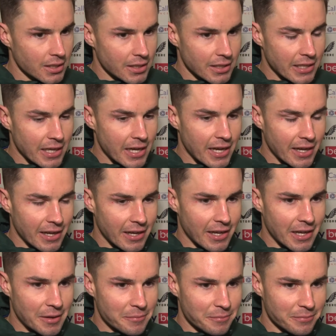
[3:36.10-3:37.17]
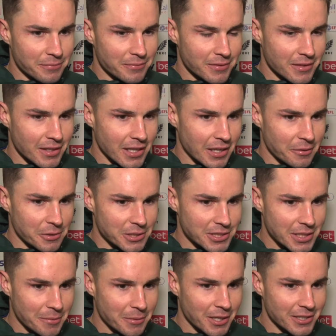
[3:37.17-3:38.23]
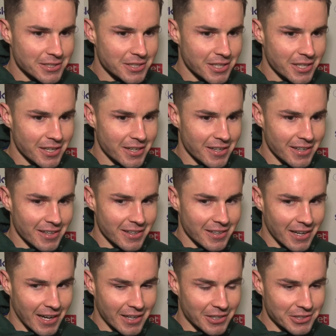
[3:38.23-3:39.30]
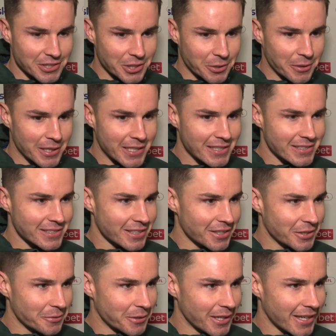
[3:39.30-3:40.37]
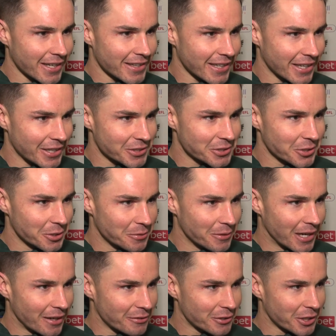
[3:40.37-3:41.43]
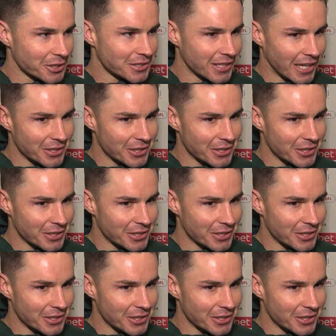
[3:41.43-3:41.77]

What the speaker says: Yeah, it was similar to angle to Quinny's the other week, I think, at Sutton when I've crossed it.